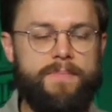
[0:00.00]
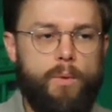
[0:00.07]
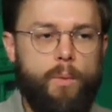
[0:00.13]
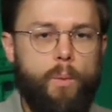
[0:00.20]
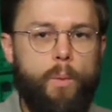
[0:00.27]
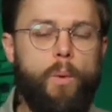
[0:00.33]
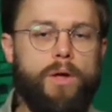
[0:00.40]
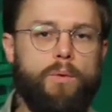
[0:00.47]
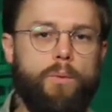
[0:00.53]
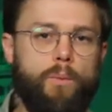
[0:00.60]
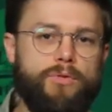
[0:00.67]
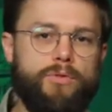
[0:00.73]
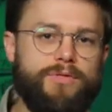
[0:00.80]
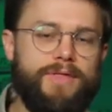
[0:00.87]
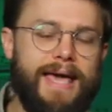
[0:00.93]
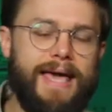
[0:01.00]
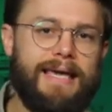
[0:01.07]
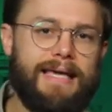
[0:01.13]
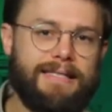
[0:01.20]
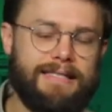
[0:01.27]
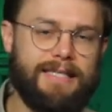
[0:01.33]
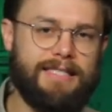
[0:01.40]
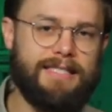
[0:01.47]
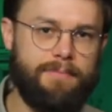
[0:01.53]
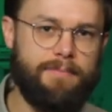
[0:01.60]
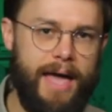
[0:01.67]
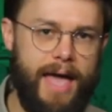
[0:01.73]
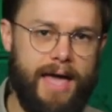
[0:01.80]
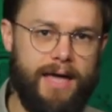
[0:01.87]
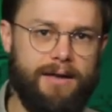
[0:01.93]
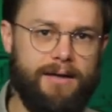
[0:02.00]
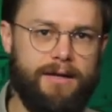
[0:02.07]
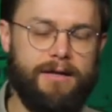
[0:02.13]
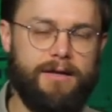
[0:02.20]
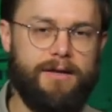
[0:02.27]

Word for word: what they get to spend